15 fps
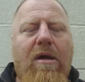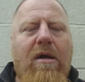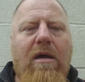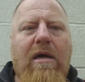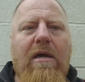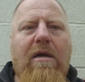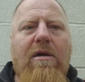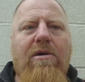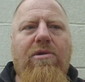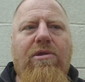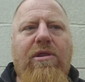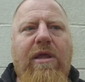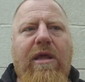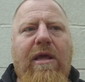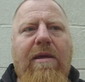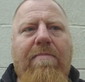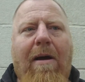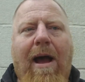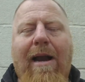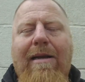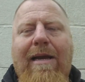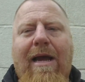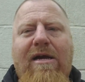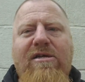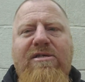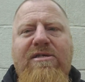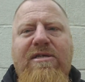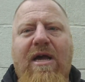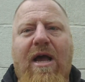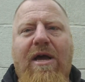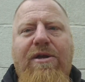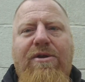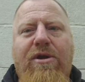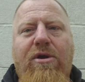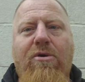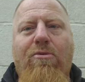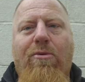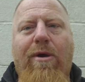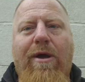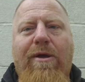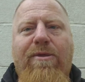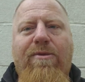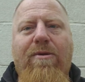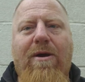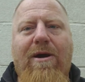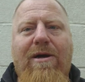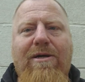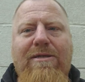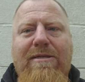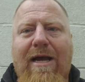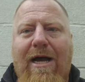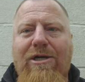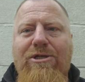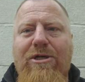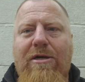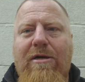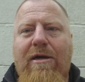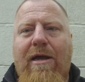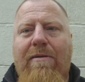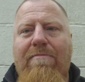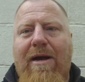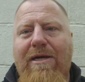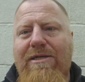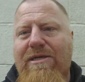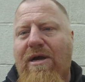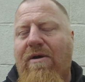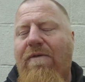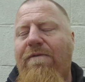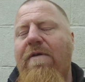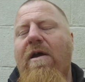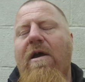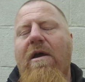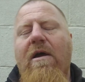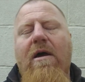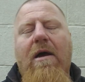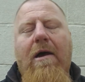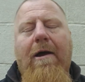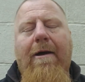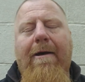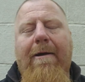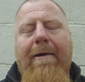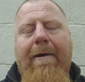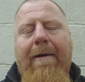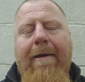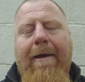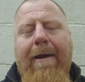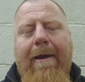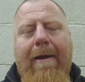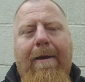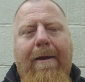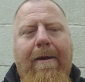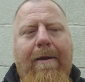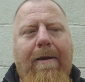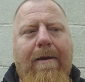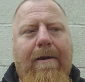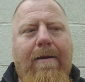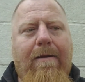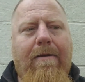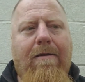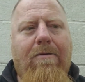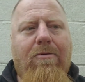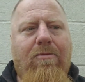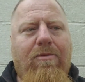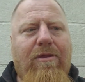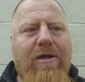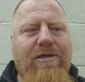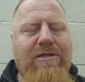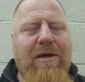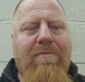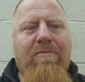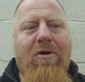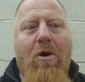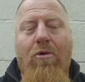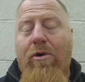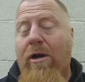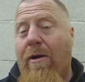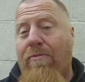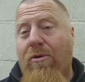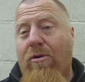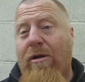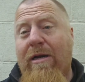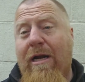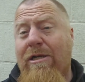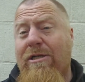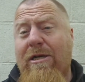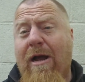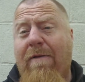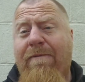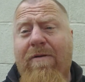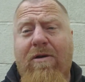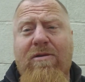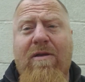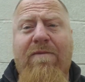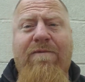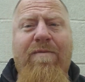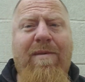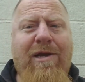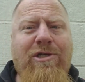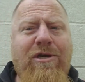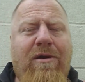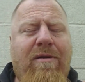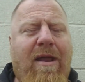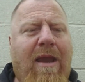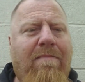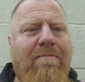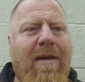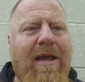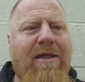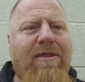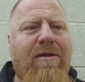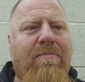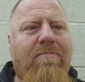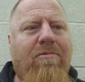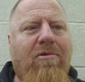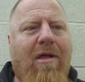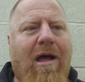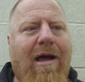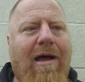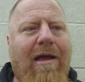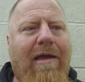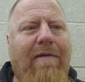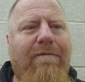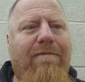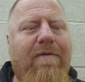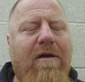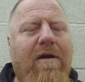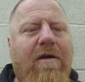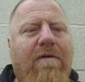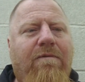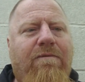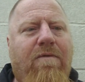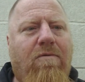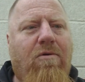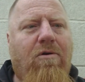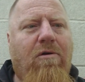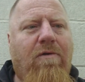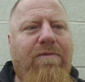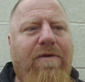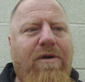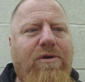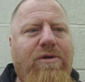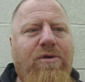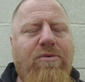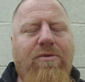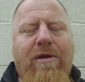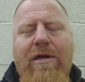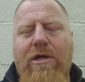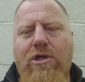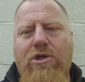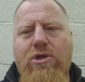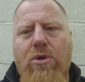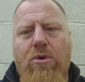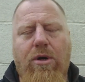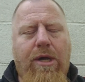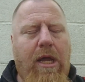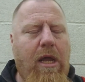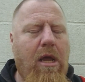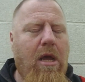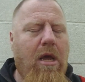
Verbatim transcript: uh, the podcasts I do with uh, Sasha and myself, uh, and oh, there's some already uploaded. I just got to fill out the information and make them live for all of you to enjoy,